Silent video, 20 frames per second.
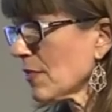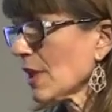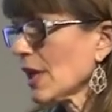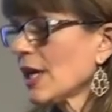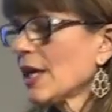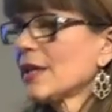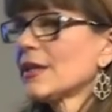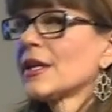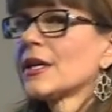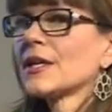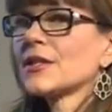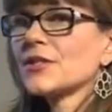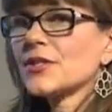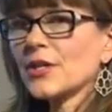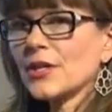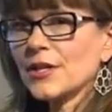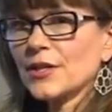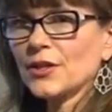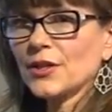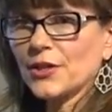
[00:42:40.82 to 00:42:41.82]
And then I
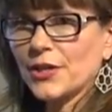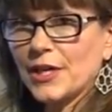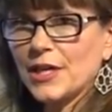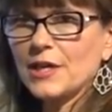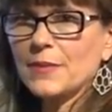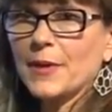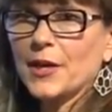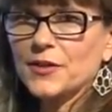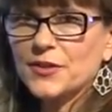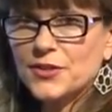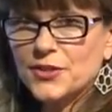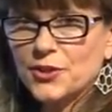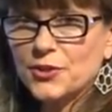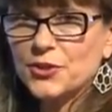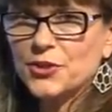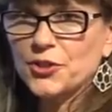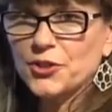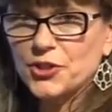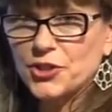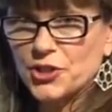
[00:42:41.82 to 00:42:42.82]
started learning about
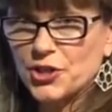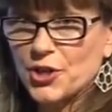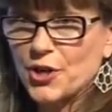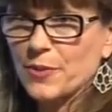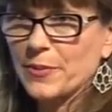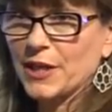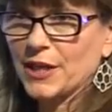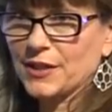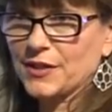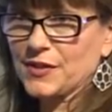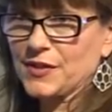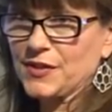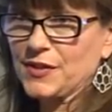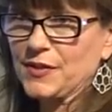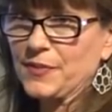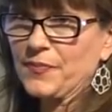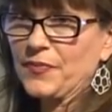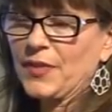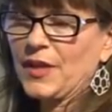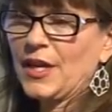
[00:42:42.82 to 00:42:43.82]
social
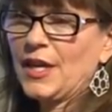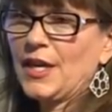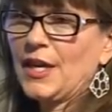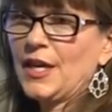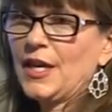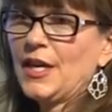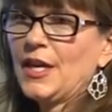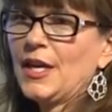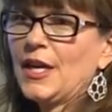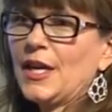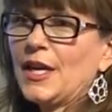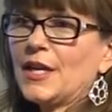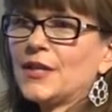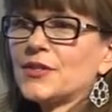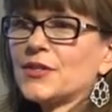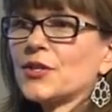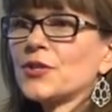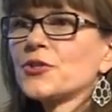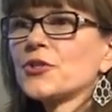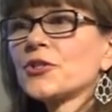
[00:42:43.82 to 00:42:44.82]
genomics.
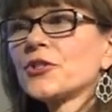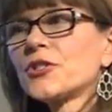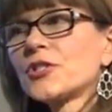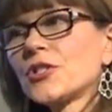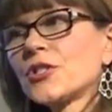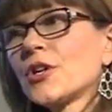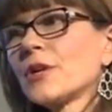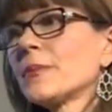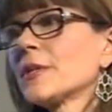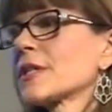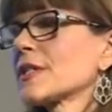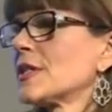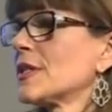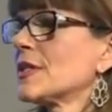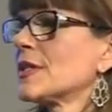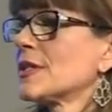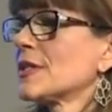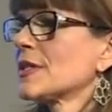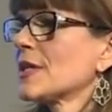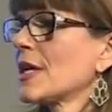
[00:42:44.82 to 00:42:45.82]
And social genomics
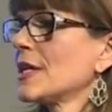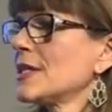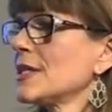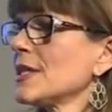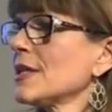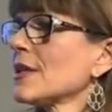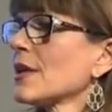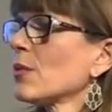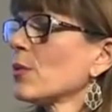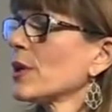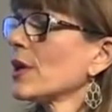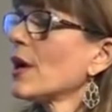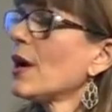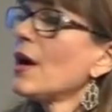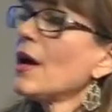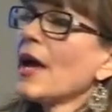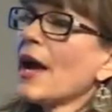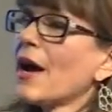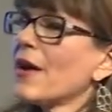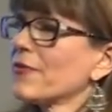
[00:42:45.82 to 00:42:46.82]
is this idea that we
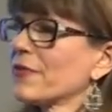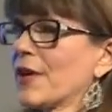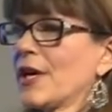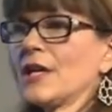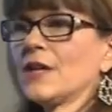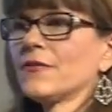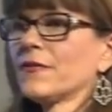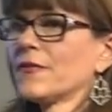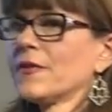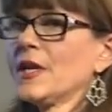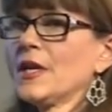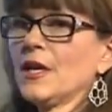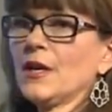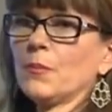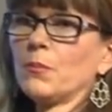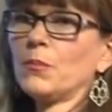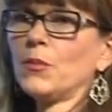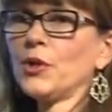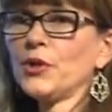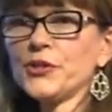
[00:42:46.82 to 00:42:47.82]
all have kind of
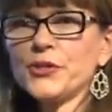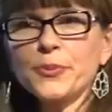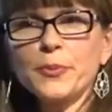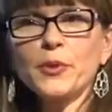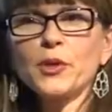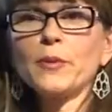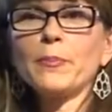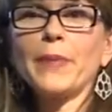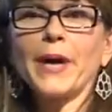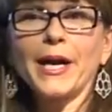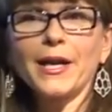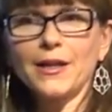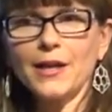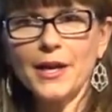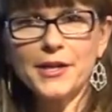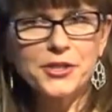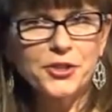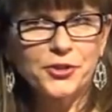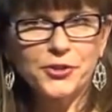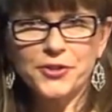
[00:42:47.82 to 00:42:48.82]
multiple
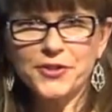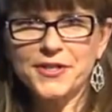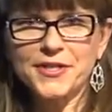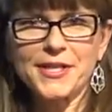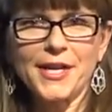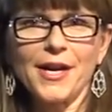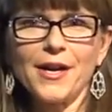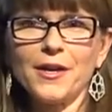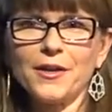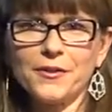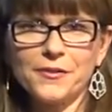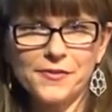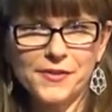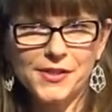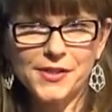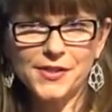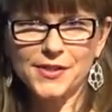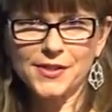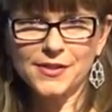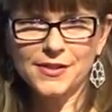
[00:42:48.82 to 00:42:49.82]
biological
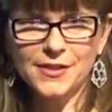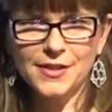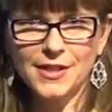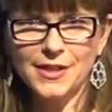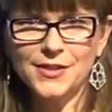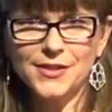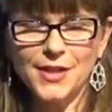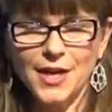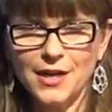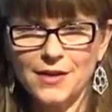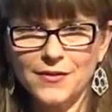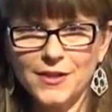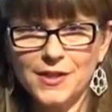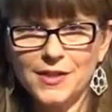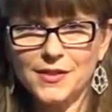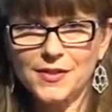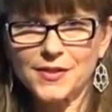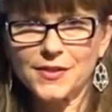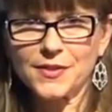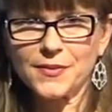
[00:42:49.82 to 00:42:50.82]
selves inside of
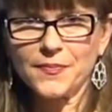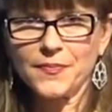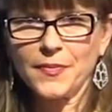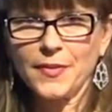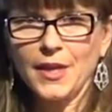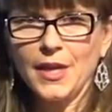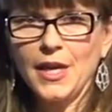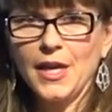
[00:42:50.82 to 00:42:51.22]
us.